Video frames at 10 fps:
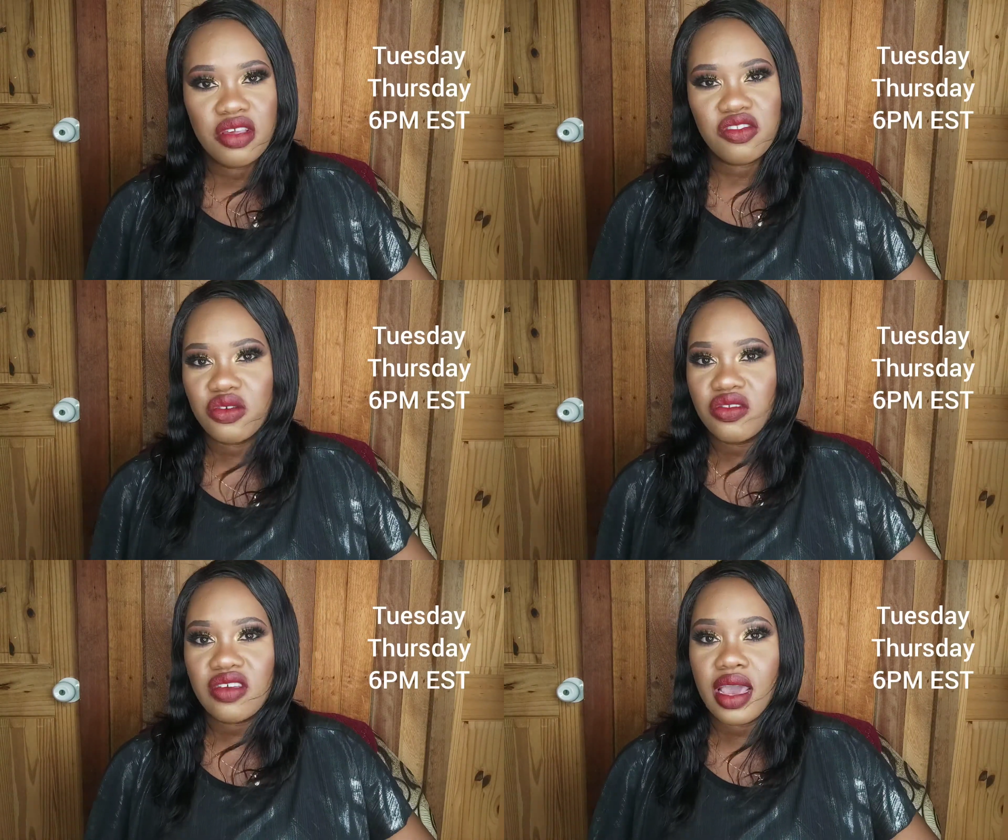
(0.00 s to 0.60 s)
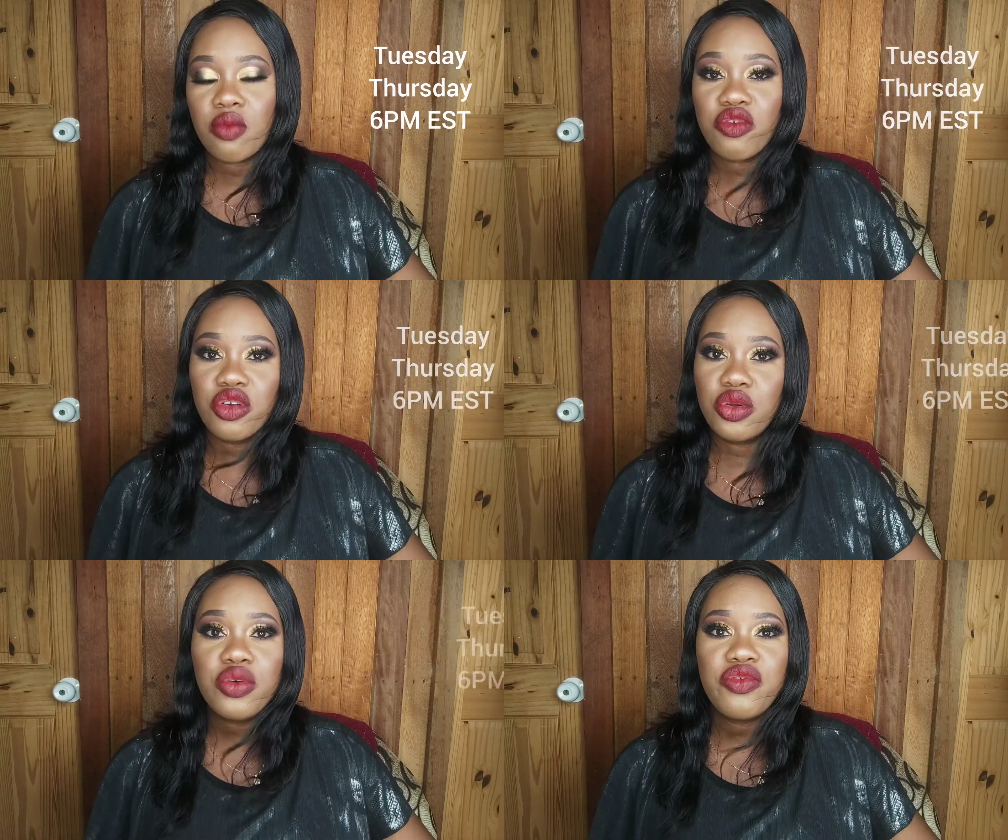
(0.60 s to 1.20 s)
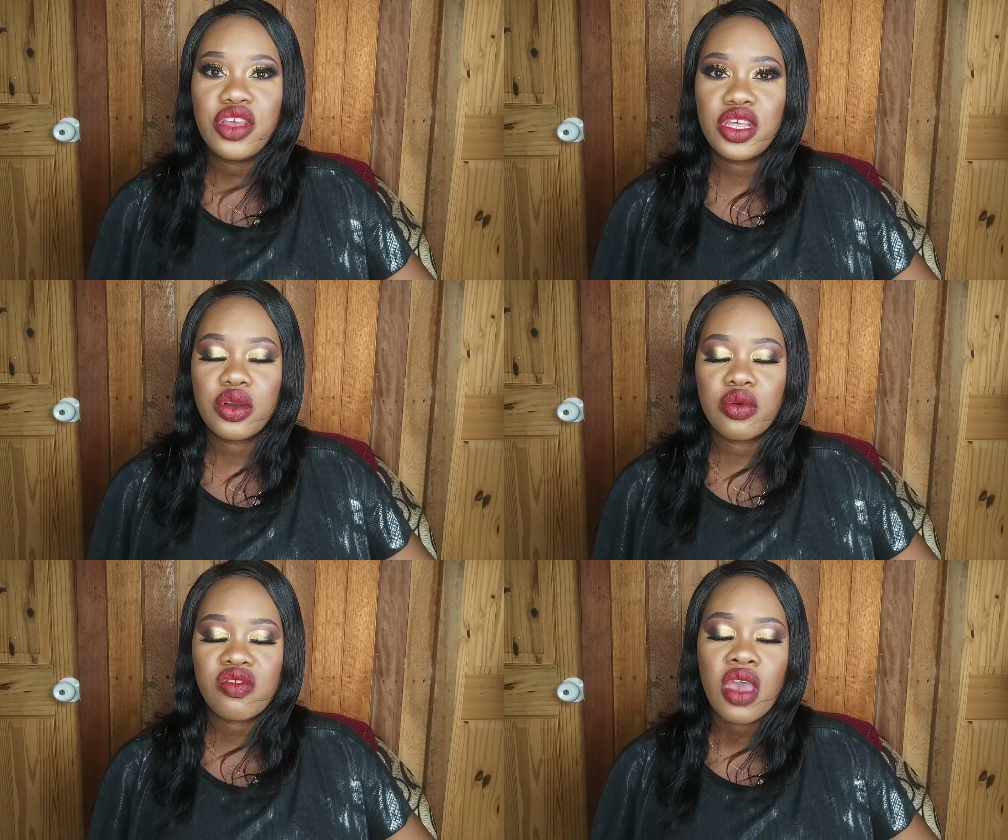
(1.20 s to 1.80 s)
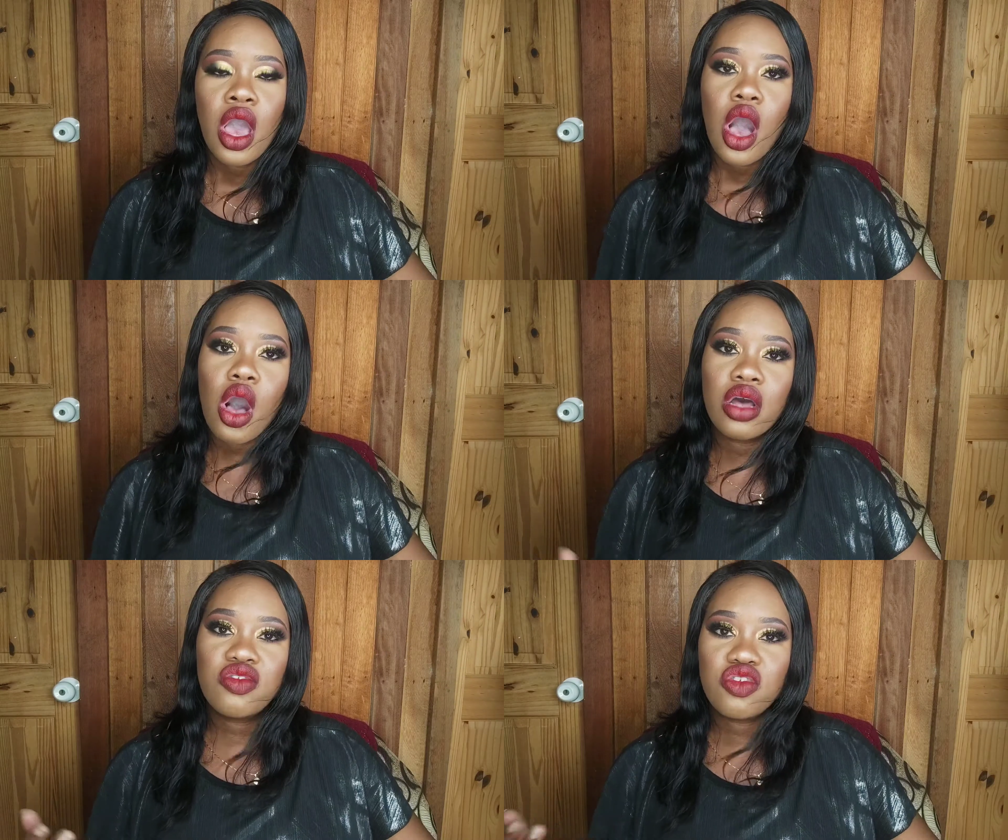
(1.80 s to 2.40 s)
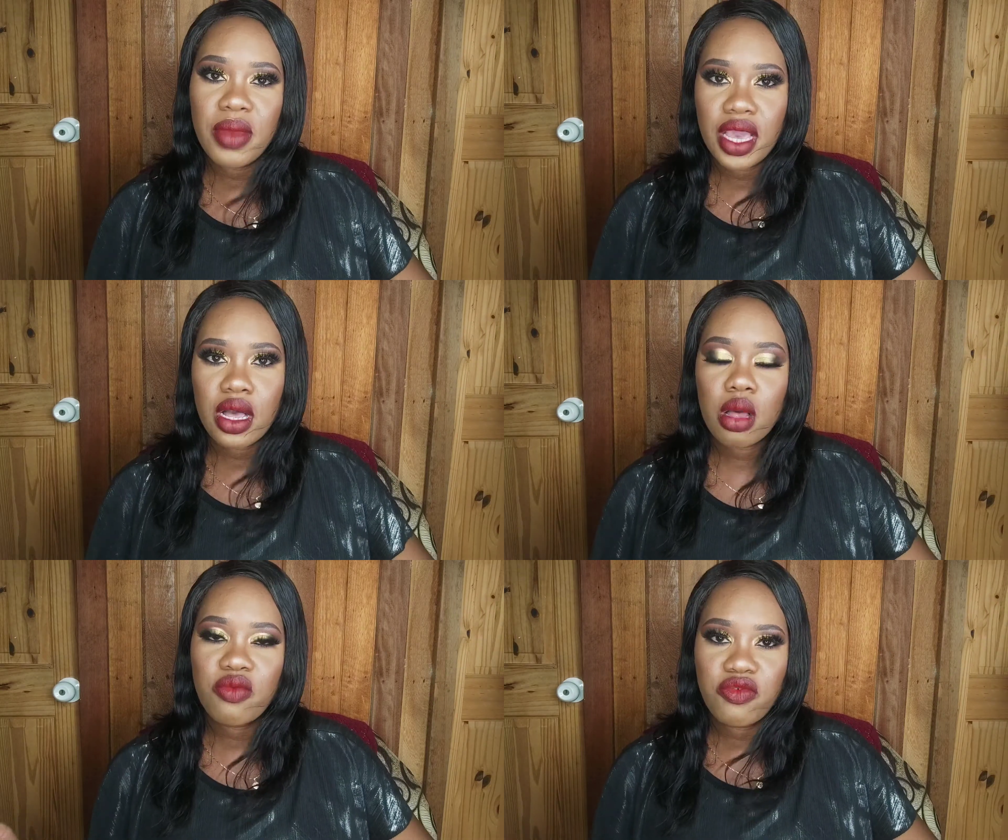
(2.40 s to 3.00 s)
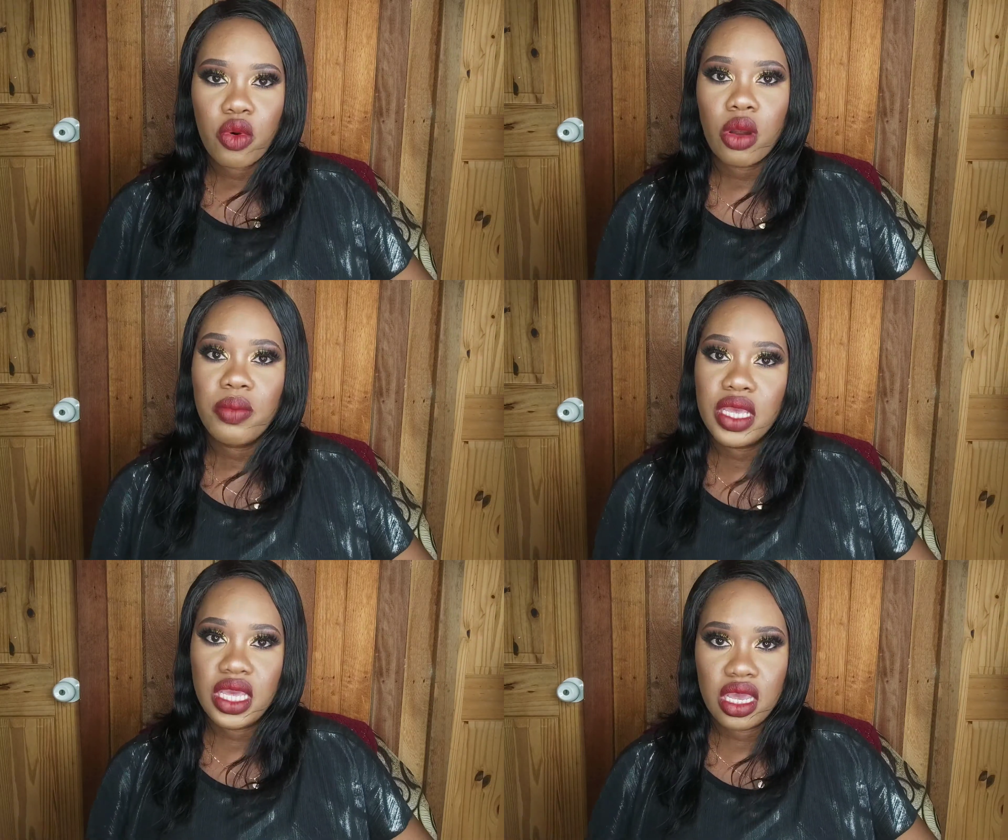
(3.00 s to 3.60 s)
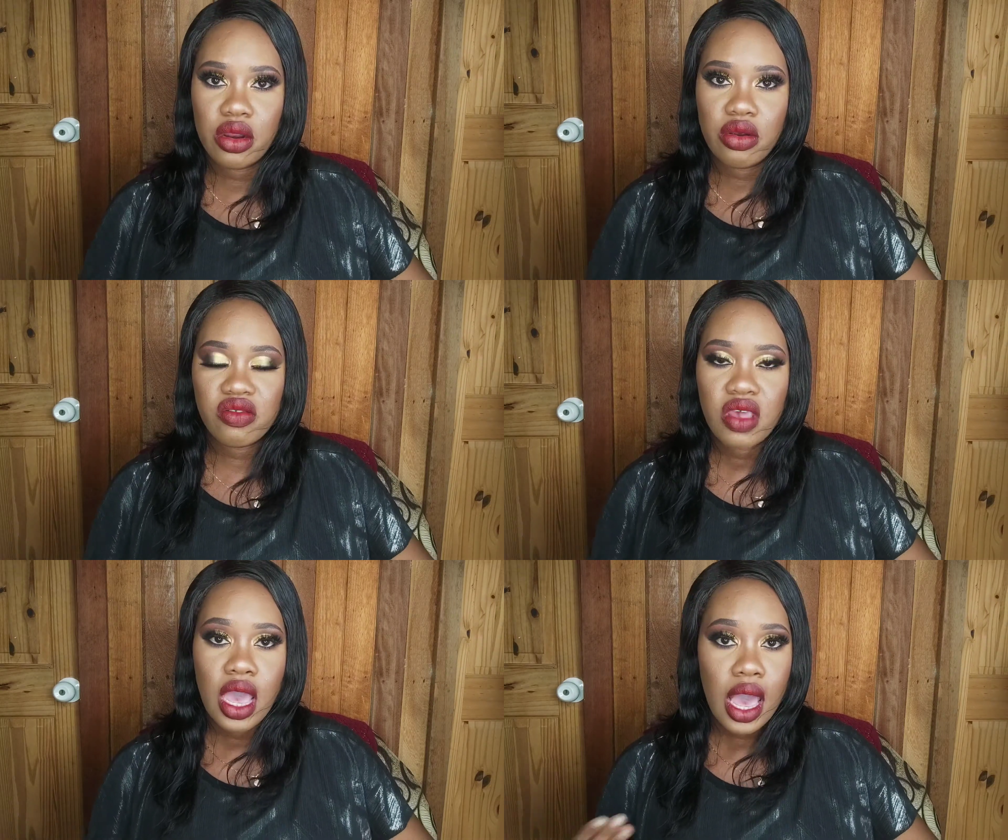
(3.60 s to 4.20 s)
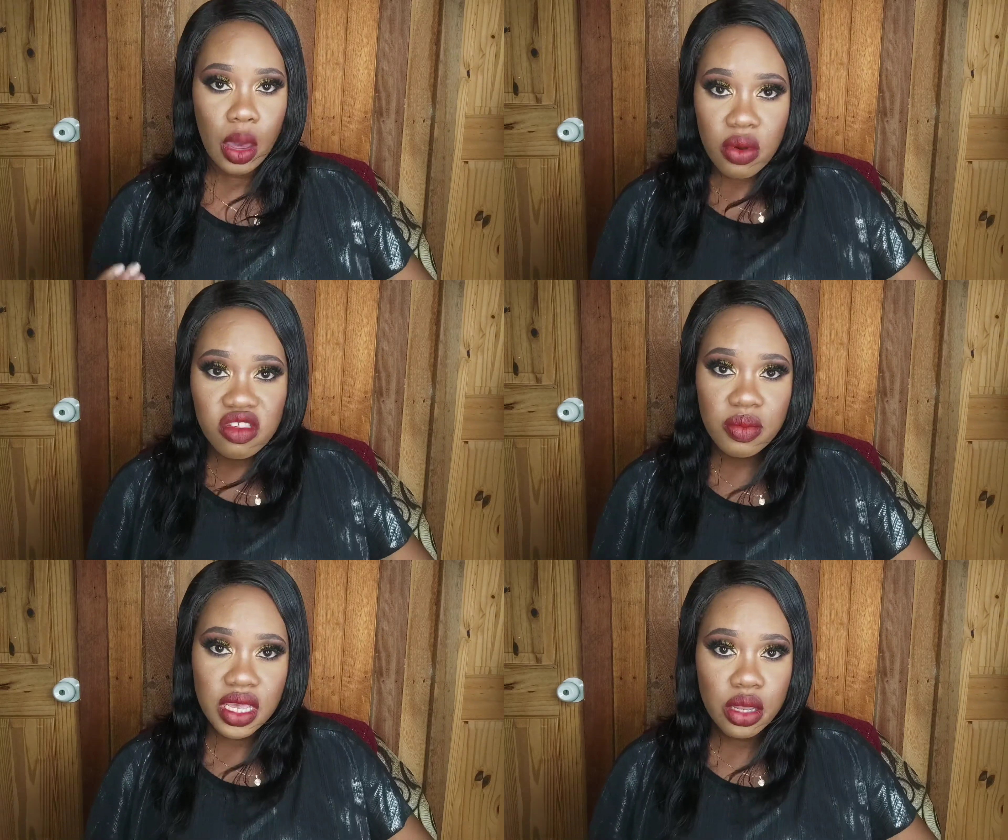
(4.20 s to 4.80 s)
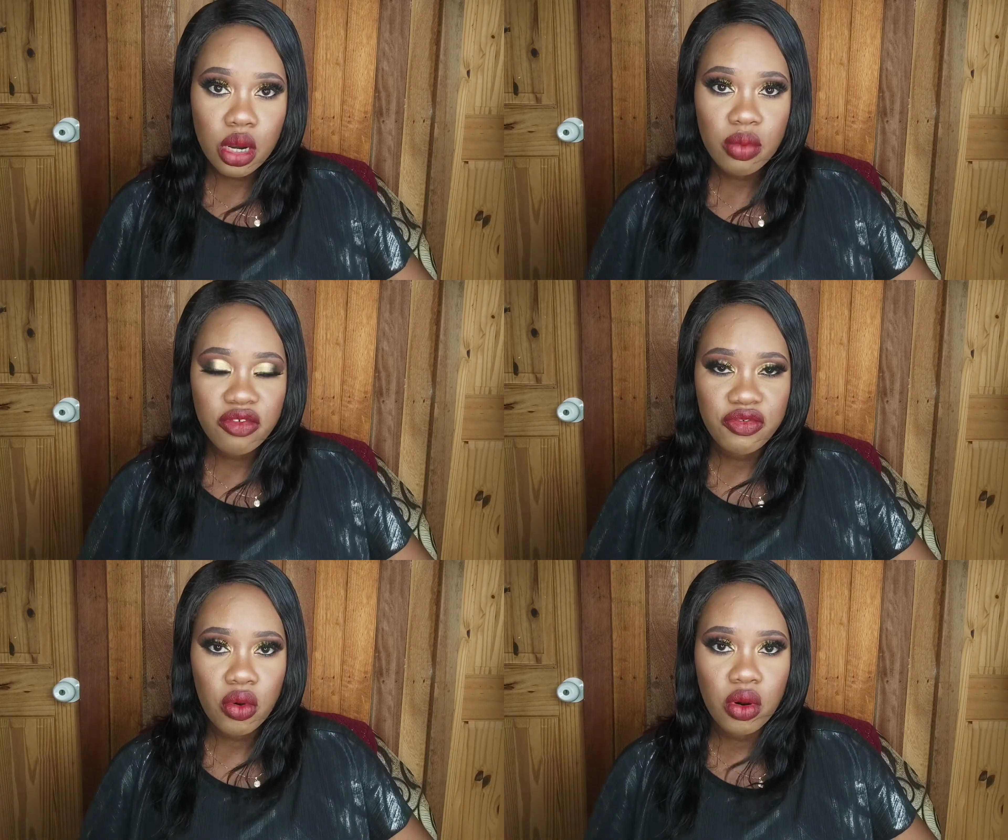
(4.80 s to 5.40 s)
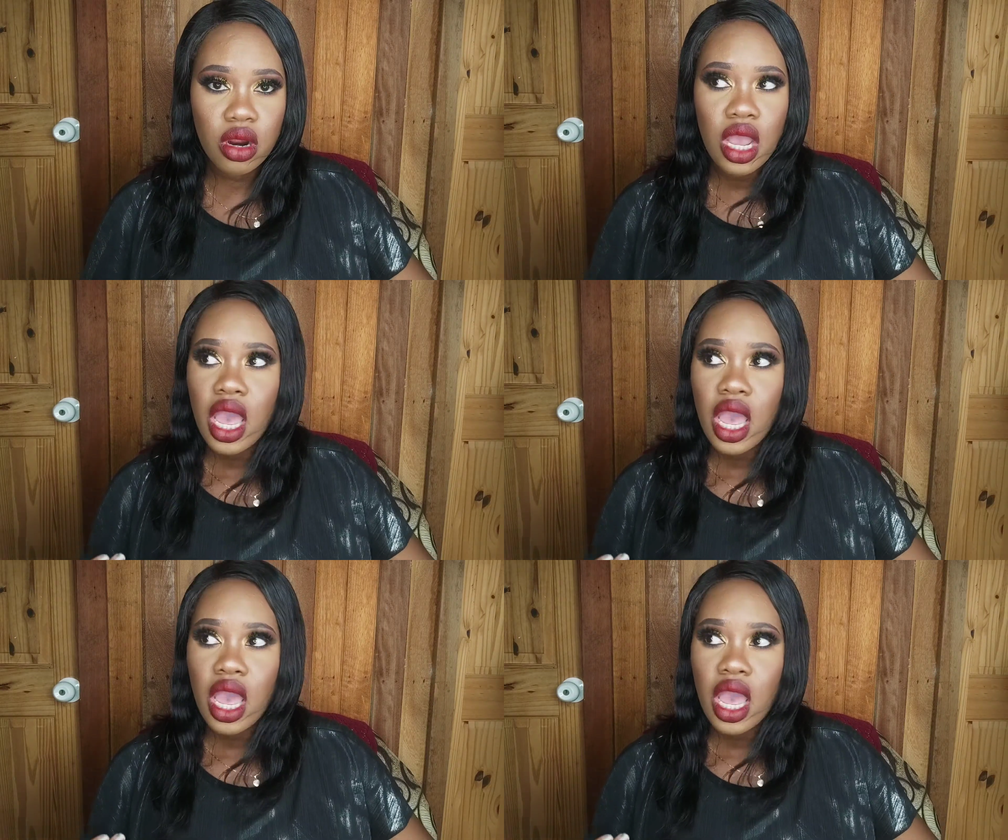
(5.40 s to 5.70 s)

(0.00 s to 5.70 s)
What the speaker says: Eastern Time for new videos on makeup for beginners. I was a beginner before,